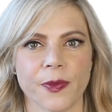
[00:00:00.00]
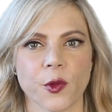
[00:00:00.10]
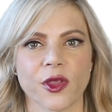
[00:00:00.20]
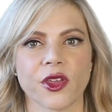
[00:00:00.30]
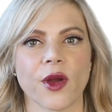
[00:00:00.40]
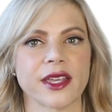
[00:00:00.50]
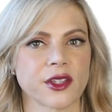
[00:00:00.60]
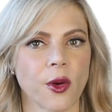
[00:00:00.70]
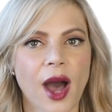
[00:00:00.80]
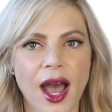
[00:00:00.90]
with your
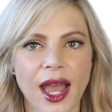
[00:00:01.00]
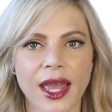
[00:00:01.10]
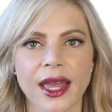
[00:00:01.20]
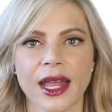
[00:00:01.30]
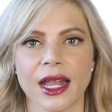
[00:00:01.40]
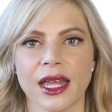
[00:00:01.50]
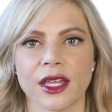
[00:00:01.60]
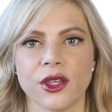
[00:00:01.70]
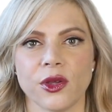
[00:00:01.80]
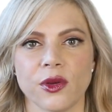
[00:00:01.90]
SOI.
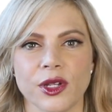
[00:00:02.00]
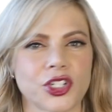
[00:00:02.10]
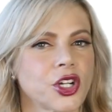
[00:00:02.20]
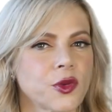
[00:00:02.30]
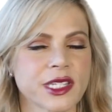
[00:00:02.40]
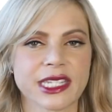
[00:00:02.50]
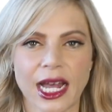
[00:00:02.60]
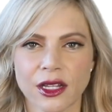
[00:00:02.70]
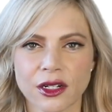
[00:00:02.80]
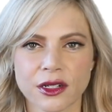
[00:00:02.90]
It shows
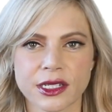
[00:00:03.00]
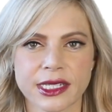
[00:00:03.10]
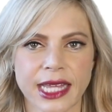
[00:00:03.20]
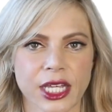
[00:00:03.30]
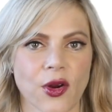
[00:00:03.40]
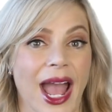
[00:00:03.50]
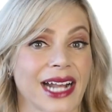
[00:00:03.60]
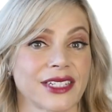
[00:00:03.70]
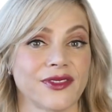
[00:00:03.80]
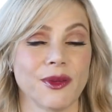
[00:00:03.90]
sellers that you're
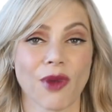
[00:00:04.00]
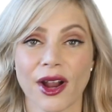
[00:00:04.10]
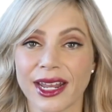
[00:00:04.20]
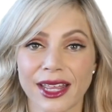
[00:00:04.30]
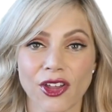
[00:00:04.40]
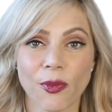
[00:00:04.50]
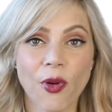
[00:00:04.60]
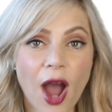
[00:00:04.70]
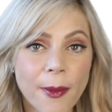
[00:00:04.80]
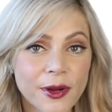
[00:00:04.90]
actively marketing their
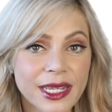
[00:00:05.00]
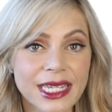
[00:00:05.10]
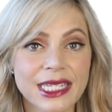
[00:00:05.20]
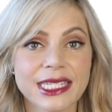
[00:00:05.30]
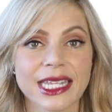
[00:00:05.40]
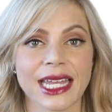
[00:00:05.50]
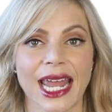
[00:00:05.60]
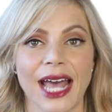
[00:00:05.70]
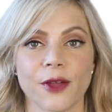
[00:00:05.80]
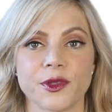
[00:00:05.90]
properties. It
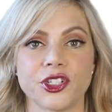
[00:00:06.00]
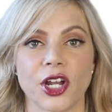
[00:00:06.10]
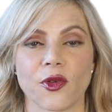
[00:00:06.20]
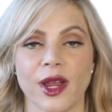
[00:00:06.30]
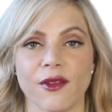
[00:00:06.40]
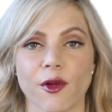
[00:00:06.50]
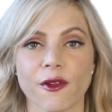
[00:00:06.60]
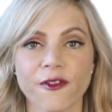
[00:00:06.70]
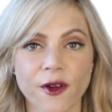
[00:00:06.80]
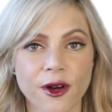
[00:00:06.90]
helps generate
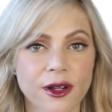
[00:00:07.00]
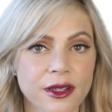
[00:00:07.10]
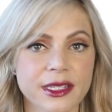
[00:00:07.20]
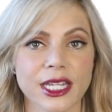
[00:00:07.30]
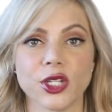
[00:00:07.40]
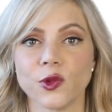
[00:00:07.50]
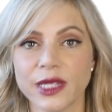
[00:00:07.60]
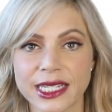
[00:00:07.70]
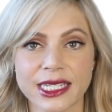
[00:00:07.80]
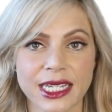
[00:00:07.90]
referrals and new
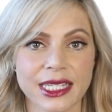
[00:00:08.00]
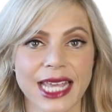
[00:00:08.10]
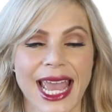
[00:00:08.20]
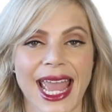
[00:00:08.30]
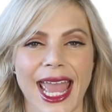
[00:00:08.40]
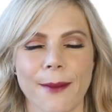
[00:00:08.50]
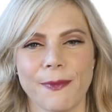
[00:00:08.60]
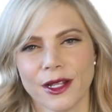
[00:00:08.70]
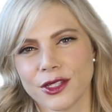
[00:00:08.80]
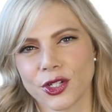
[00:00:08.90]
listings and
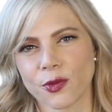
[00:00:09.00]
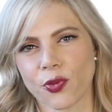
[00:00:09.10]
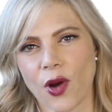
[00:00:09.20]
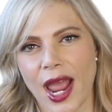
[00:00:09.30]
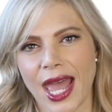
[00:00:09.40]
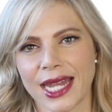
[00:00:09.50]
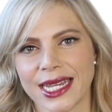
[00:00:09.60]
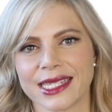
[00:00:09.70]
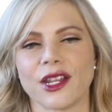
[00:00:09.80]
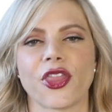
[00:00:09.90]
builds your brand
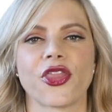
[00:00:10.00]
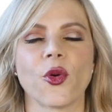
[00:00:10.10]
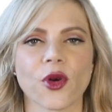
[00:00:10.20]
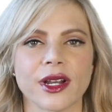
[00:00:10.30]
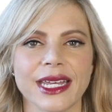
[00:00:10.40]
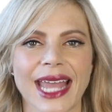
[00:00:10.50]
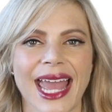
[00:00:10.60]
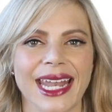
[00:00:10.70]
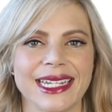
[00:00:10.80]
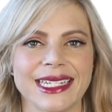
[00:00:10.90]
as an authority
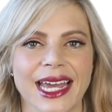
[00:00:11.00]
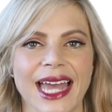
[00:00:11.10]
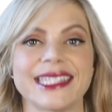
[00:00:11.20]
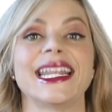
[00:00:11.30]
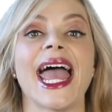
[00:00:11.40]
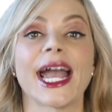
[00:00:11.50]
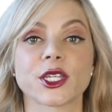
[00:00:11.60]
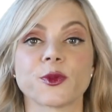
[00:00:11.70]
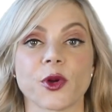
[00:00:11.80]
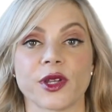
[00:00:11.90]
and as an
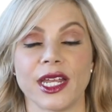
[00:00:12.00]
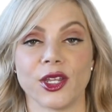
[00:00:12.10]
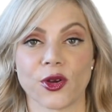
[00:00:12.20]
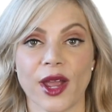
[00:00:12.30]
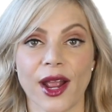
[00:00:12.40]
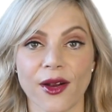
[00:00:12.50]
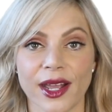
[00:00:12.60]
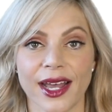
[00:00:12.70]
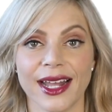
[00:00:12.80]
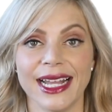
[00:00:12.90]
expert in your
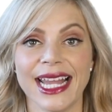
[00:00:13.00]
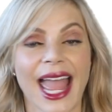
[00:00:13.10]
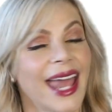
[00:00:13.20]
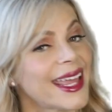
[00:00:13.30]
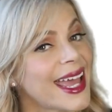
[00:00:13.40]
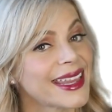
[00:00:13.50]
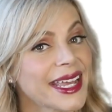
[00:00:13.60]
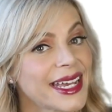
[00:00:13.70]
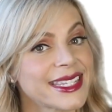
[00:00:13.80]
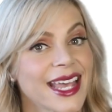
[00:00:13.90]
area. And again,
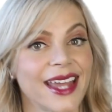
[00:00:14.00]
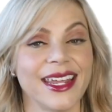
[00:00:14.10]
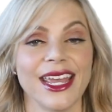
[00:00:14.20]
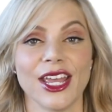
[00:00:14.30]
like I said,